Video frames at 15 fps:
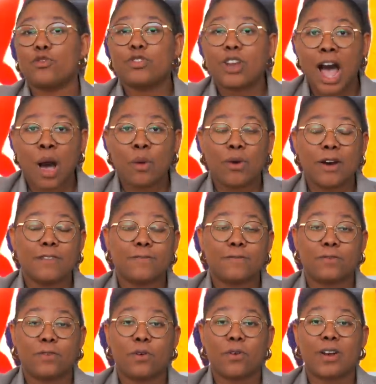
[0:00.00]
you're not one
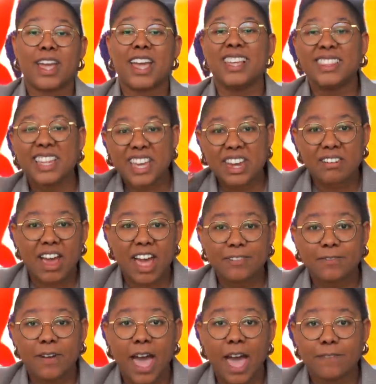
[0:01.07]
for in-the-ear
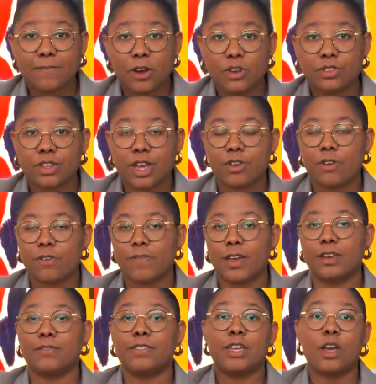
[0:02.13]
headphones and you're a
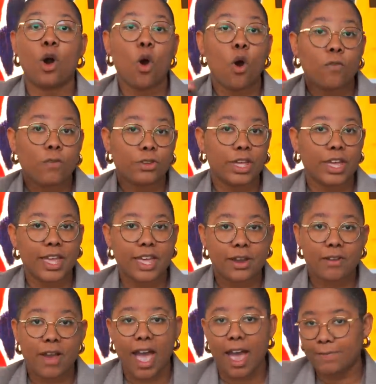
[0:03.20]
fan of the
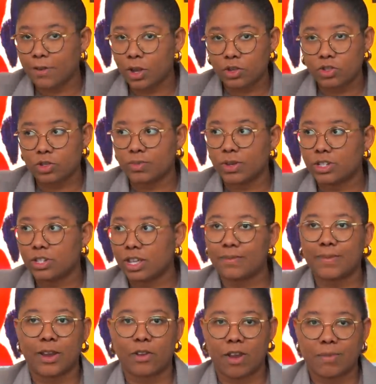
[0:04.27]
over-the-ear headphones, much
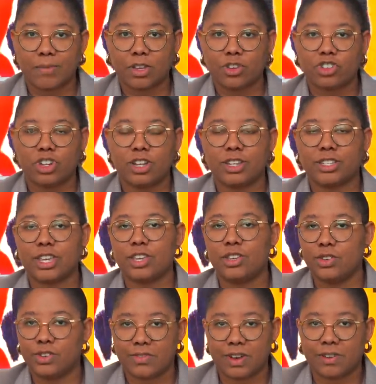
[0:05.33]
like my grandmother, she is a
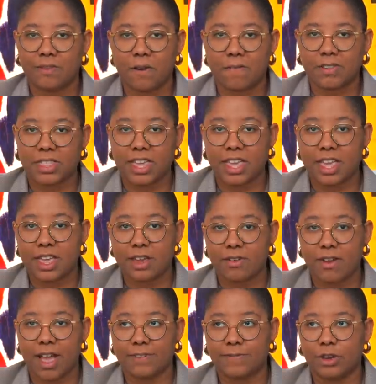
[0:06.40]
huge fan of
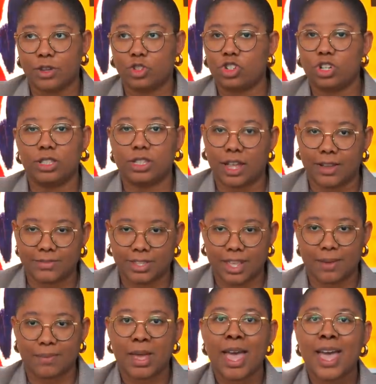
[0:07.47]
over-the-ear headphones. She loves
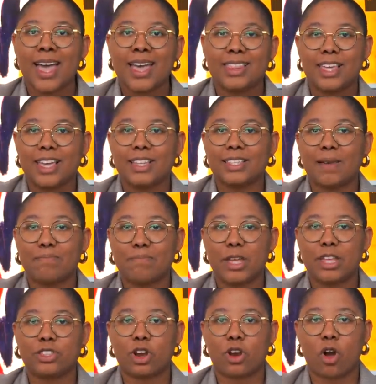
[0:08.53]
them. These
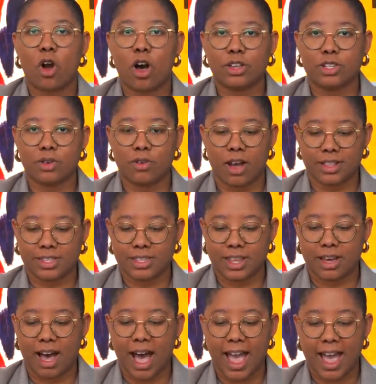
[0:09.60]
Beats are also on
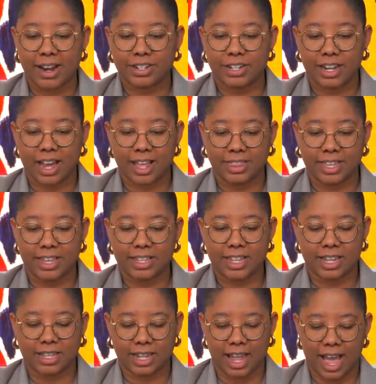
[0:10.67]
sale. I actually got these
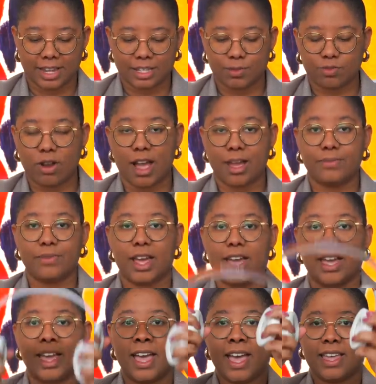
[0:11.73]
last Prime
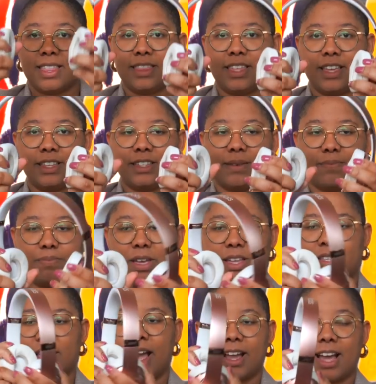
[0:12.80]
Day. These
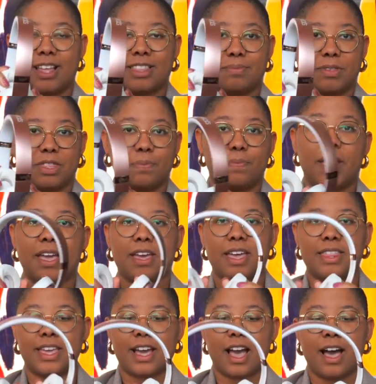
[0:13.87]
Beats, I got them in the pink.
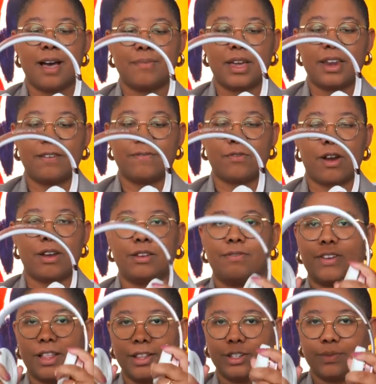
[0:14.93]
They come in a variety
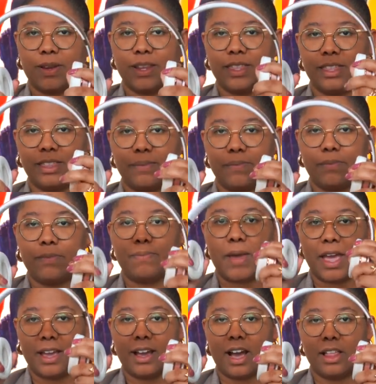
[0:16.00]
of colors, but I think the
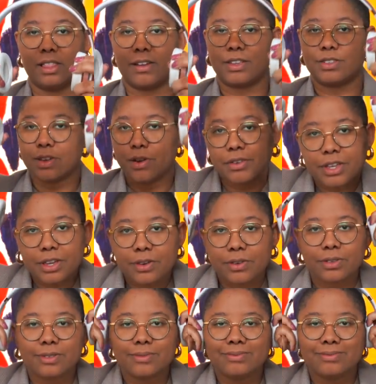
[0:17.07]
pink color is so cute.